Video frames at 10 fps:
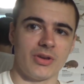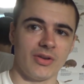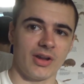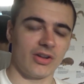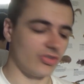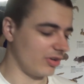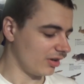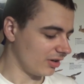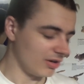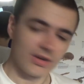unit actually.
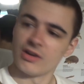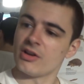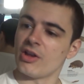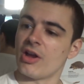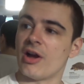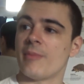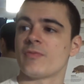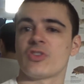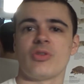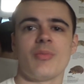
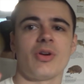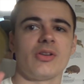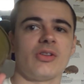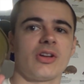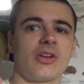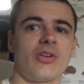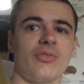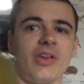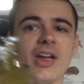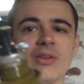Um, so it might look like a
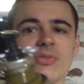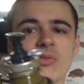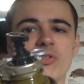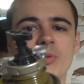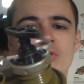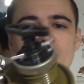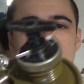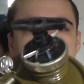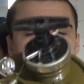coffee can filter, but it's really